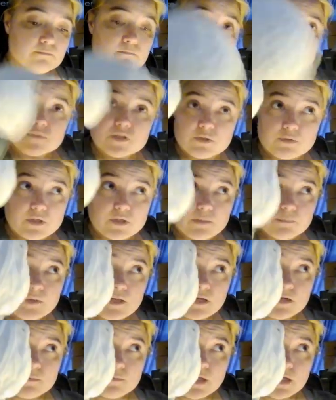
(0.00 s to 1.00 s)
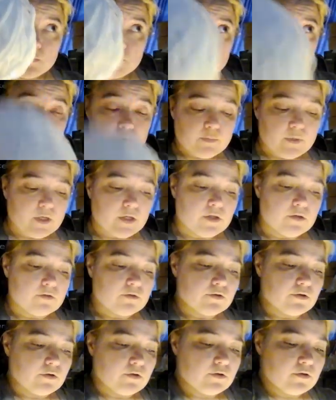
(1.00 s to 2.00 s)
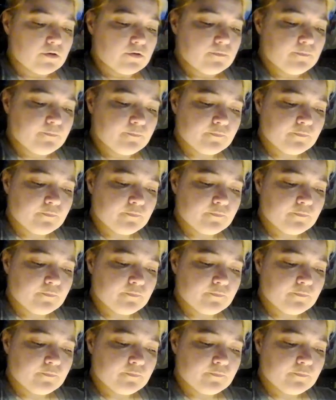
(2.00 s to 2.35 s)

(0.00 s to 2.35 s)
So keep that in mind when you're buying your yarn.